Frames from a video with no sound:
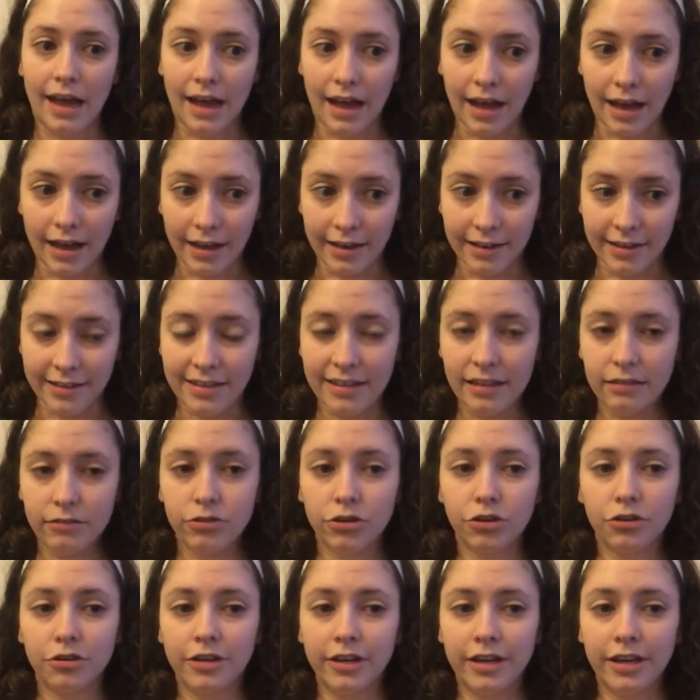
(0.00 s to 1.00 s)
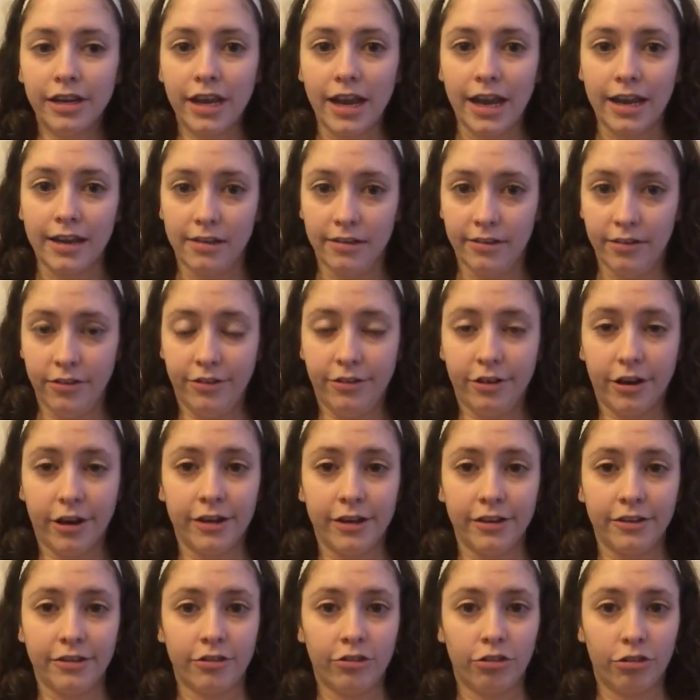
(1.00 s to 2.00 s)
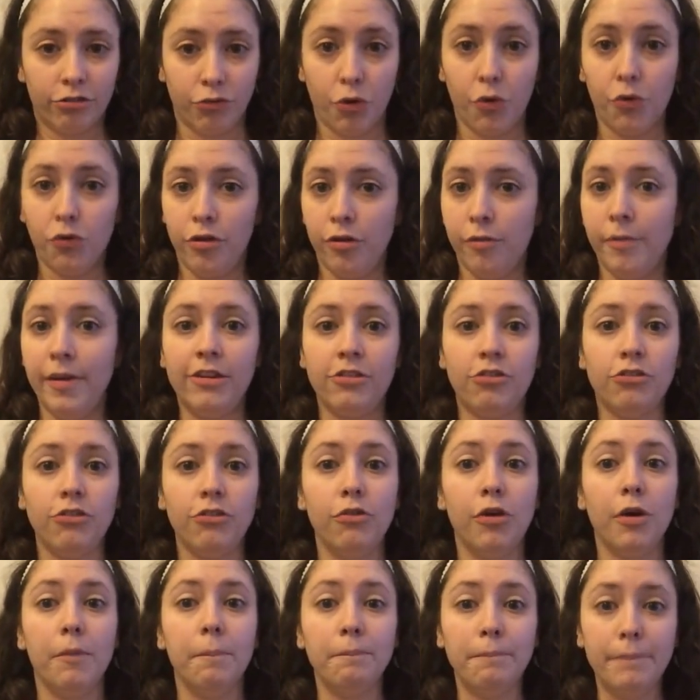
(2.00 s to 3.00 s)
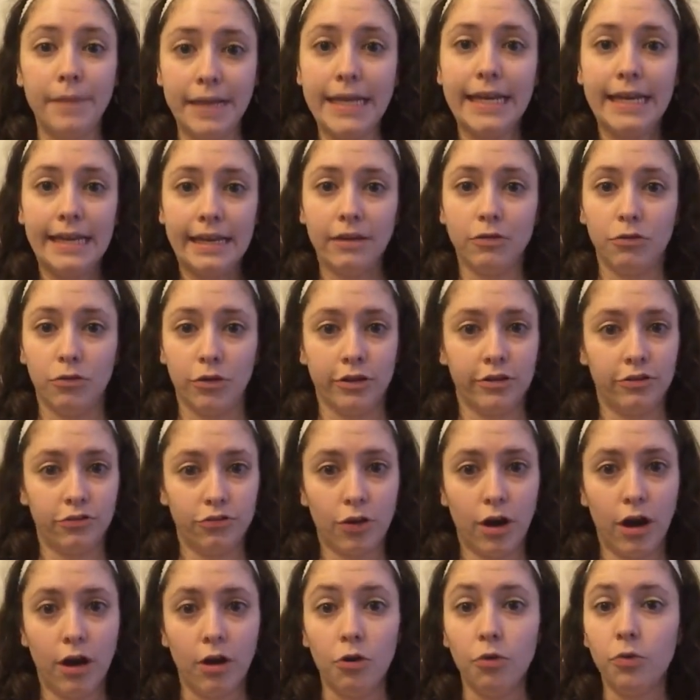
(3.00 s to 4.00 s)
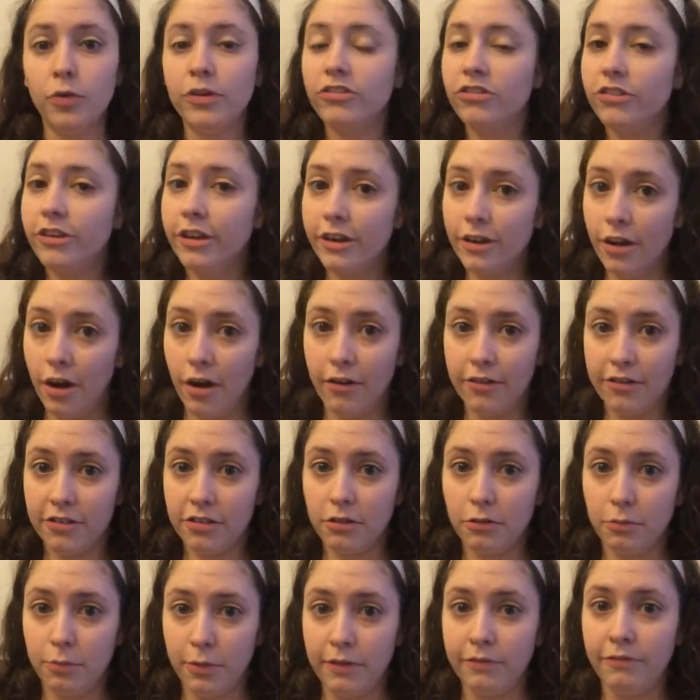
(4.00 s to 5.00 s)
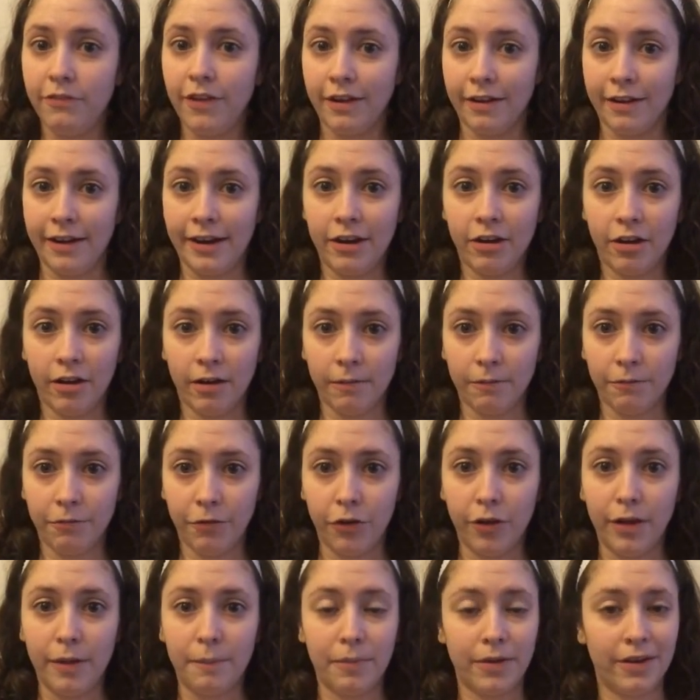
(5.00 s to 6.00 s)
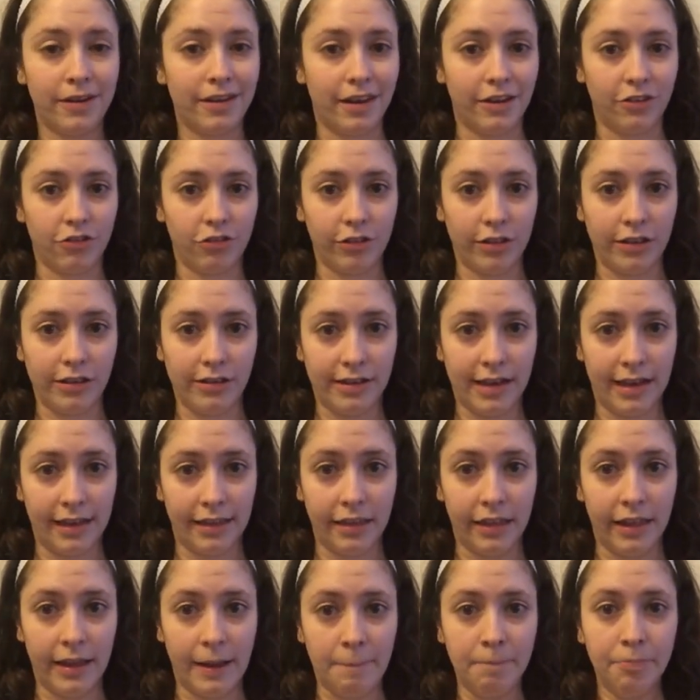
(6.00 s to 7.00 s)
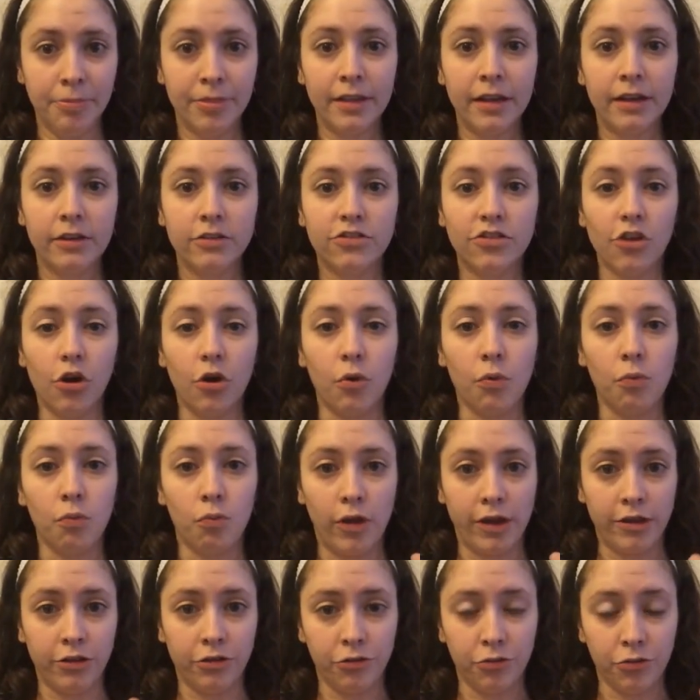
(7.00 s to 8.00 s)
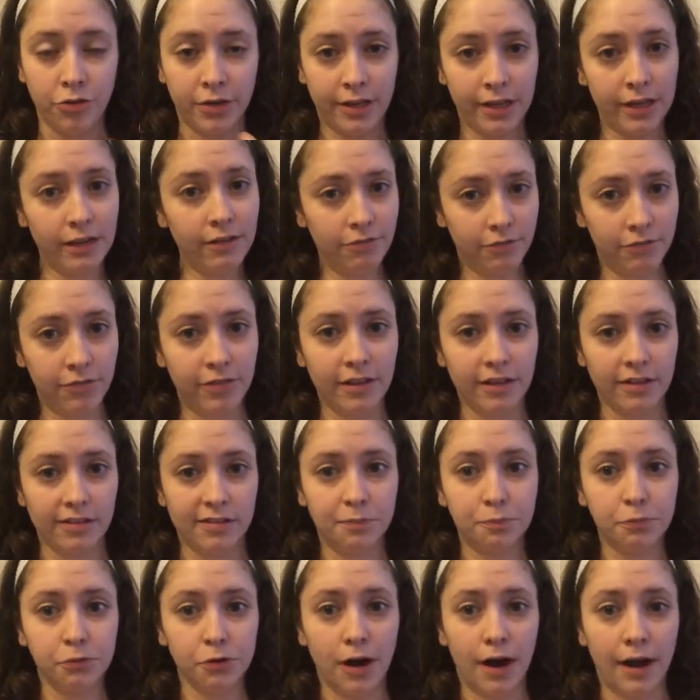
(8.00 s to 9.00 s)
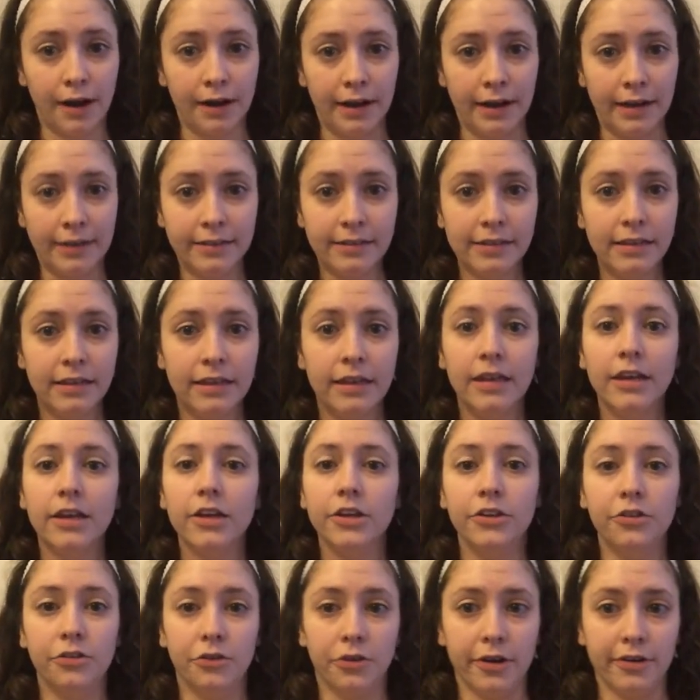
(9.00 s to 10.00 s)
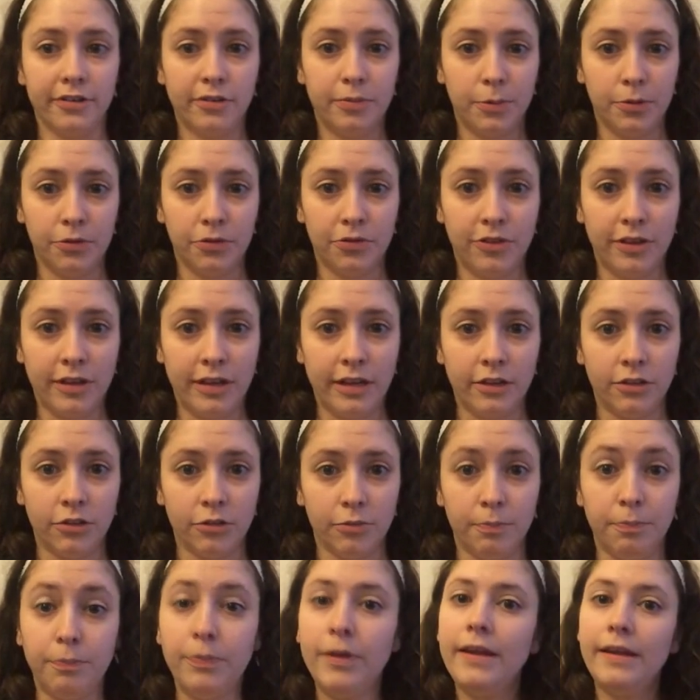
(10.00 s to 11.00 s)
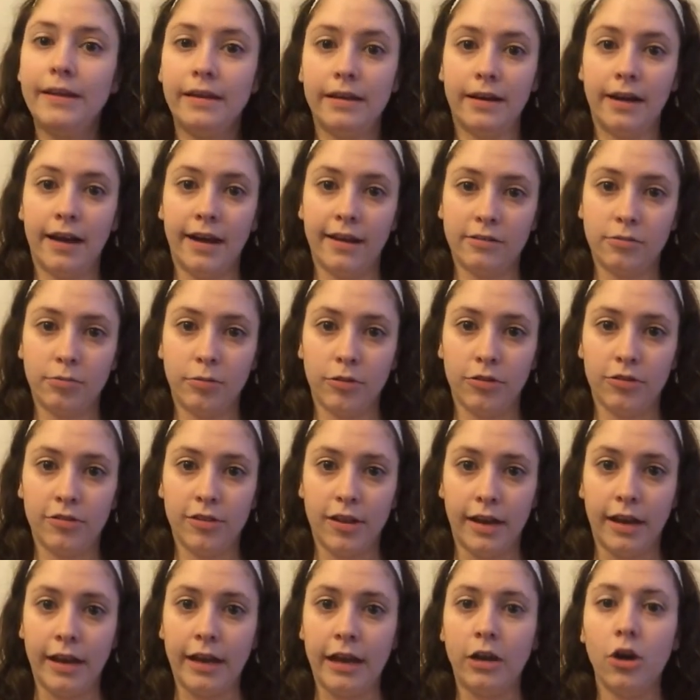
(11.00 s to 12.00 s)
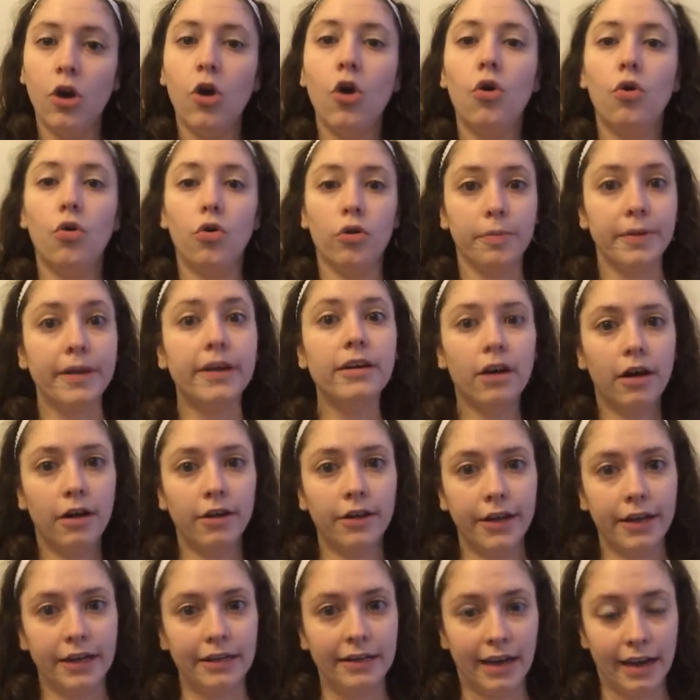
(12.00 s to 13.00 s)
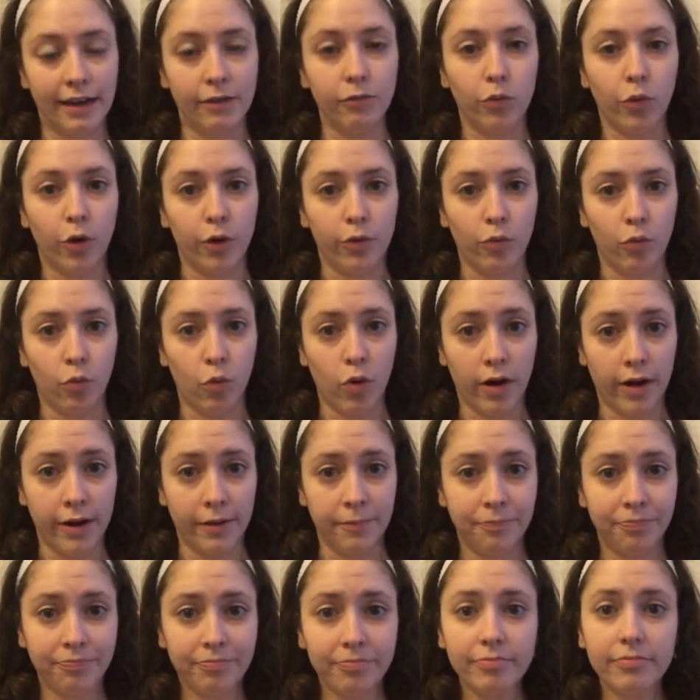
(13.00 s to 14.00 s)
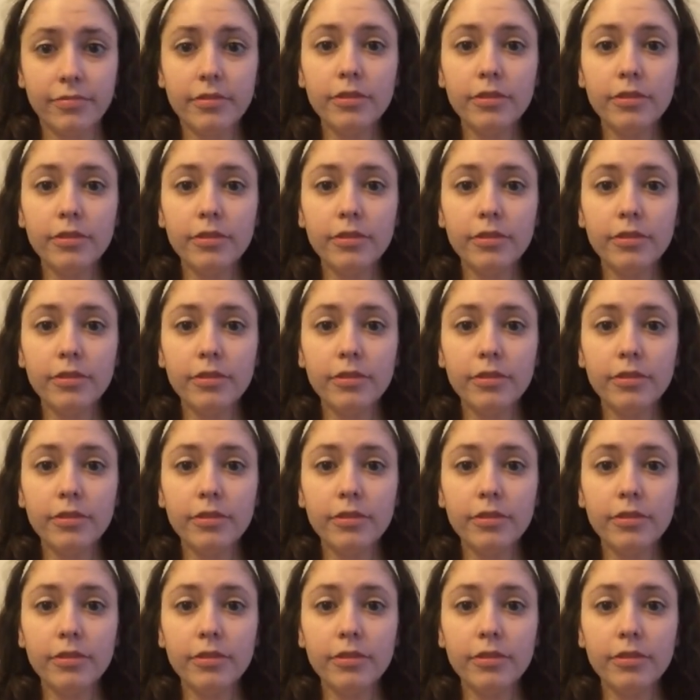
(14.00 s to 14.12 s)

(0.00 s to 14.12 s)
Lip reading: on the same token, it does throw them into immediate withdrawal, which can also be very harmful and potentially deadly. So when you give this product, you're supposed to either be in a hospital setting or be calling 911